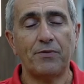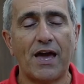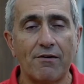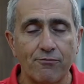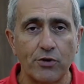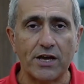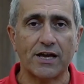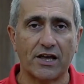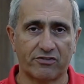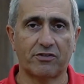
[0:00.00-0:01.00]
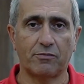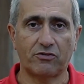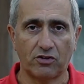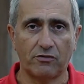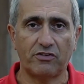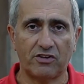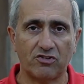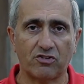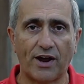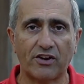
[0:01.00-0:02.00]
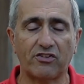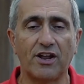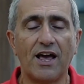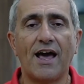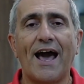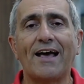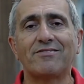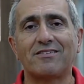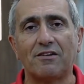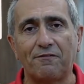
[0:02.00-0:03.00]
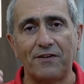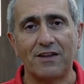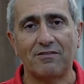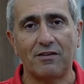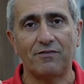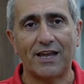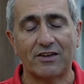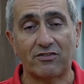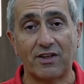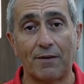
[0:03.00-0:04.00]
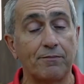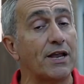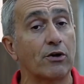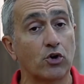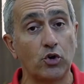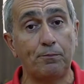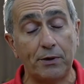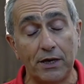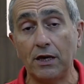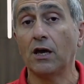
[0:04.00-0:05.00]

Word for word: Every customer service interaction have a definitive next step. Now, it could be